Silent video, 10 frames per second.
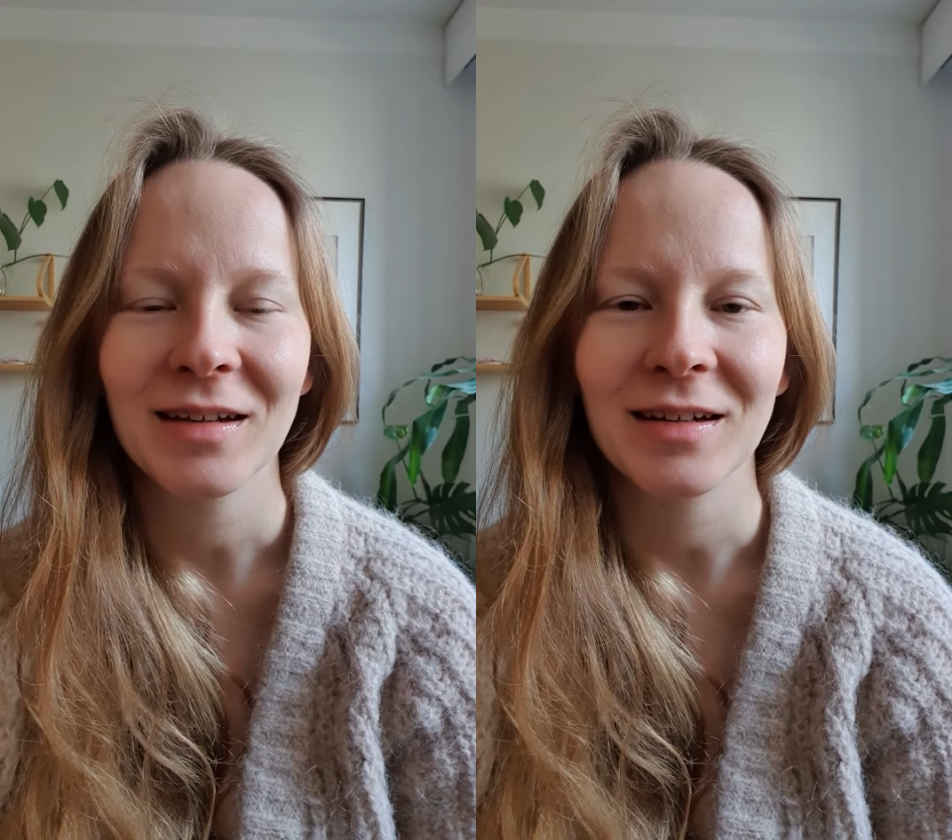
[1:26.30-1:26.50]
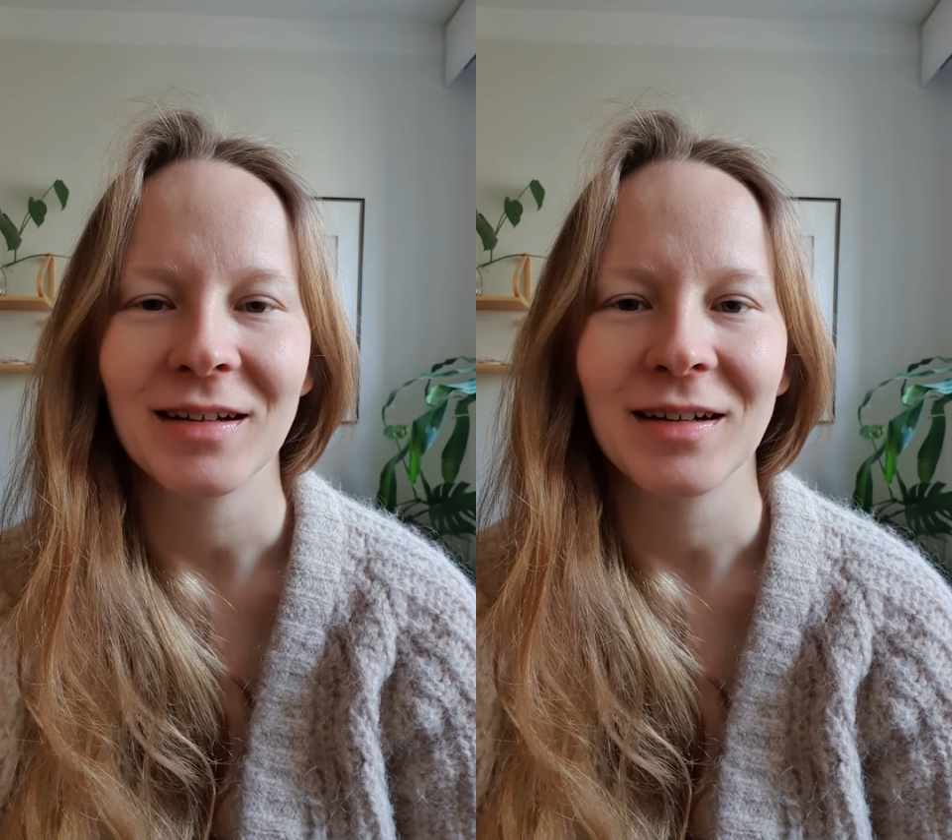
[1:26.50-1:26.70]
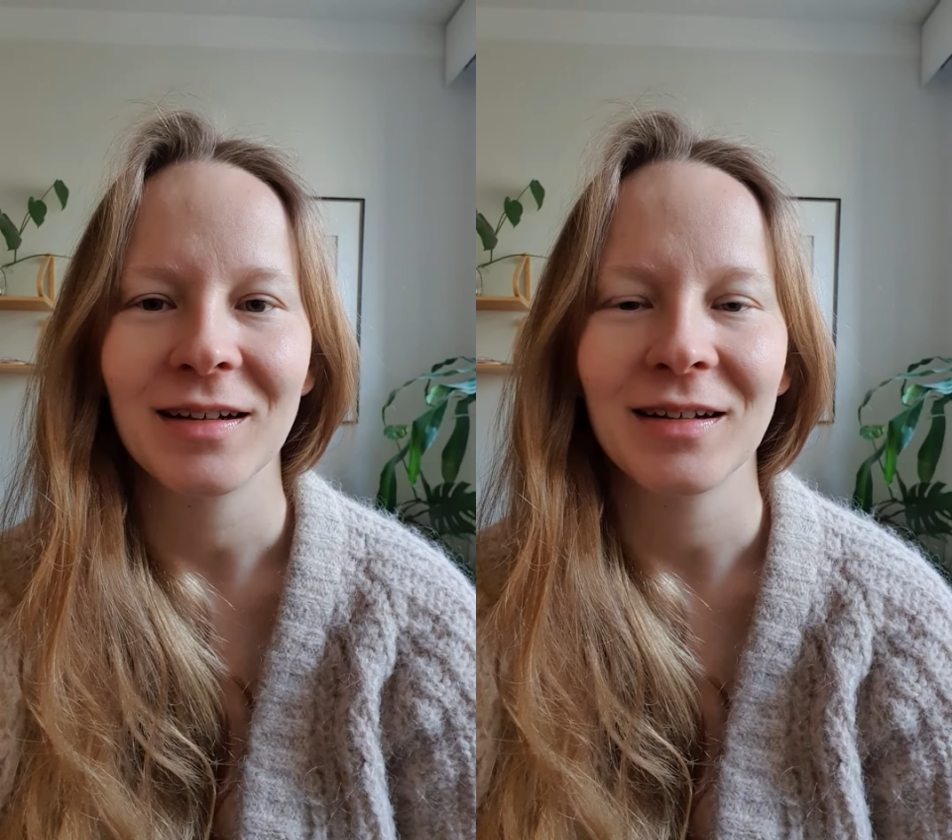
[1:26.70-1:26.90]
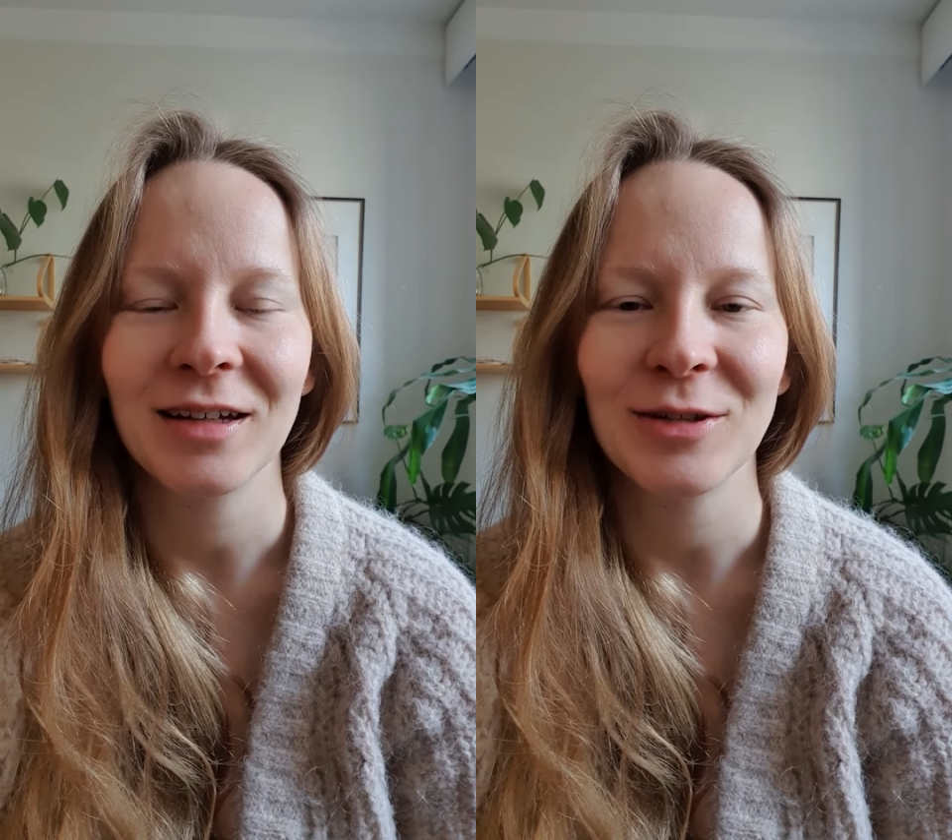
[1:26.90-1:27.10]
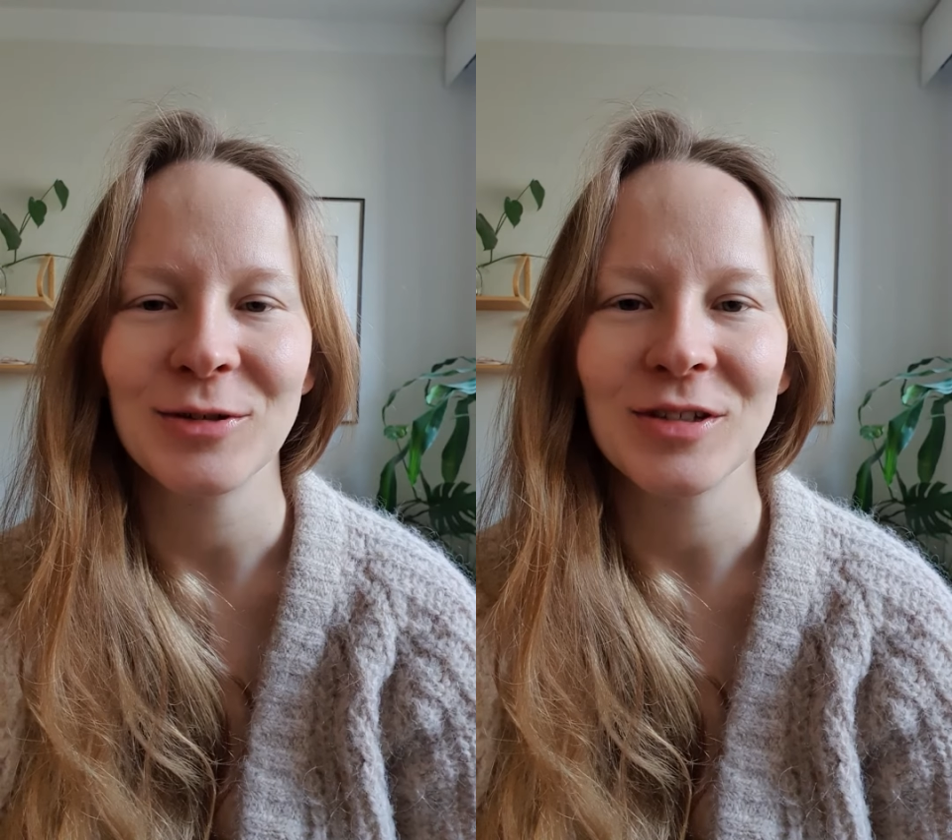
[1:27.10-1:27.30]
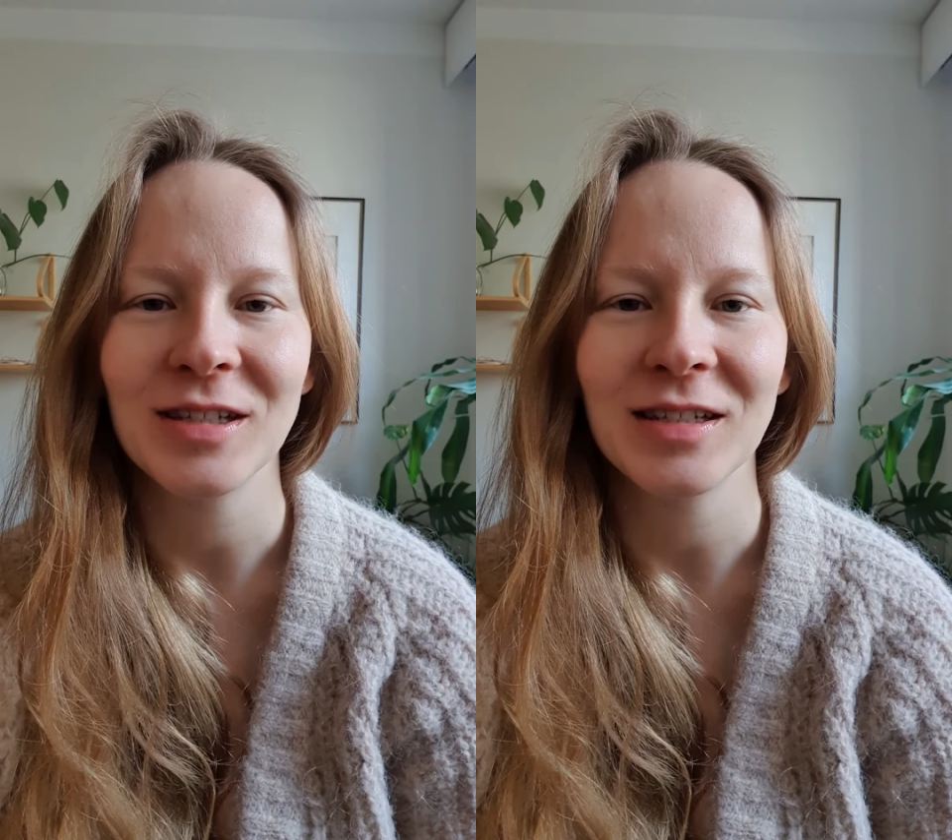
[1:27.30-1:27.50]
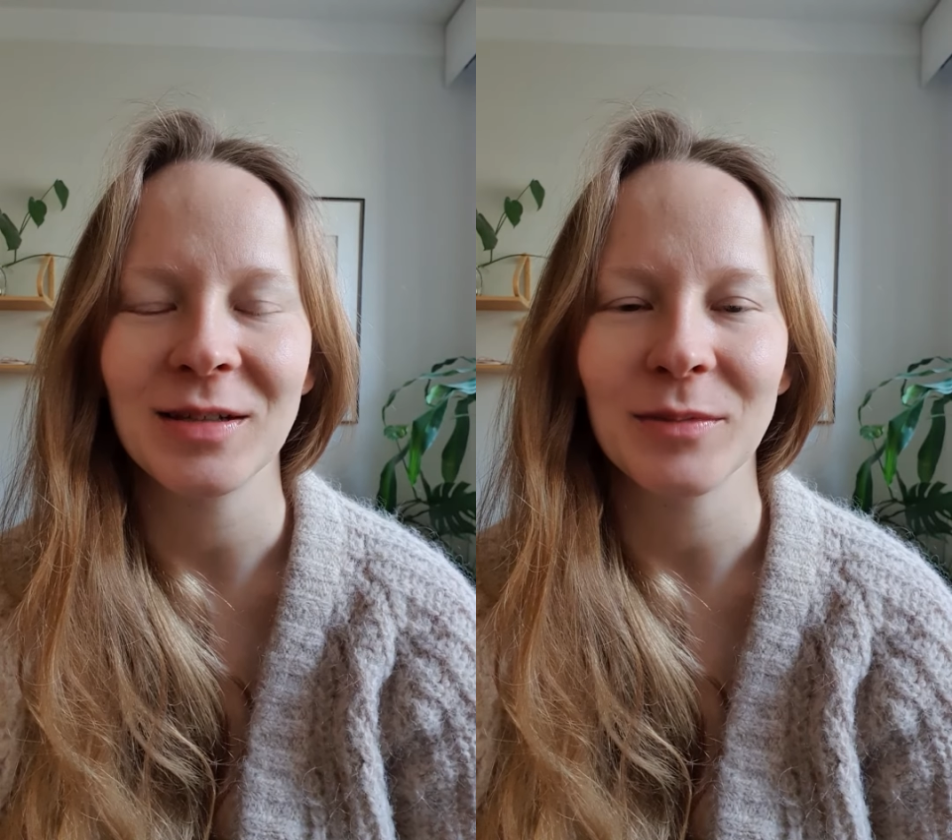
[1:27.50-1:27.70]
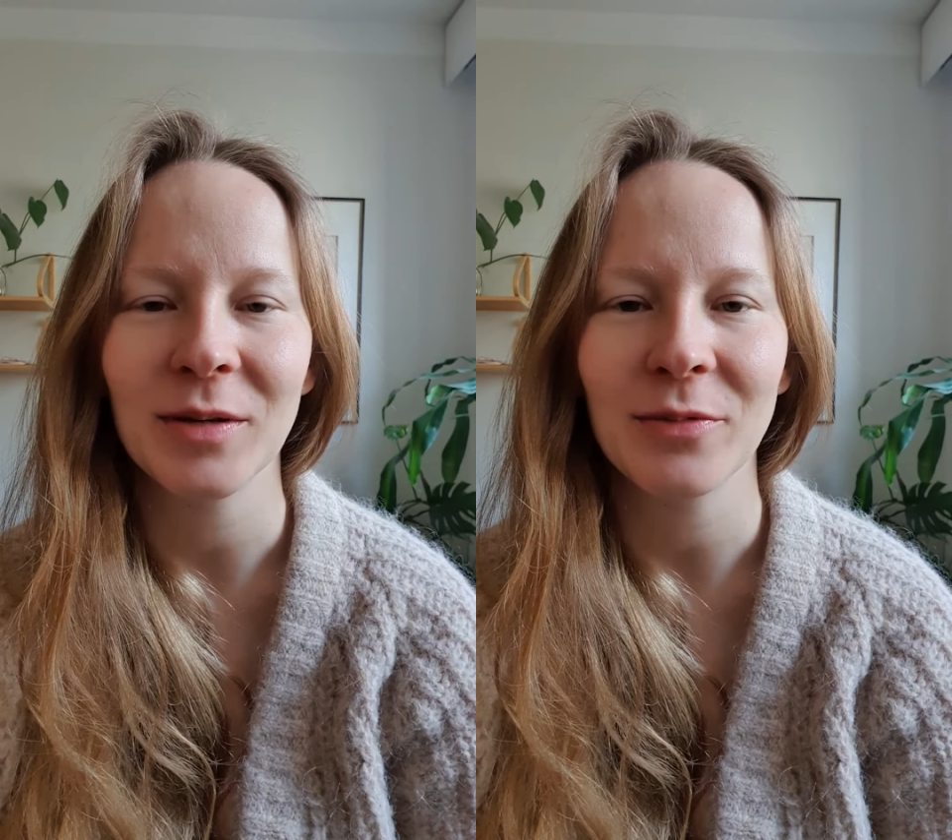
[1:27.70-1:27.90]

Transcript: Uh, I used it in my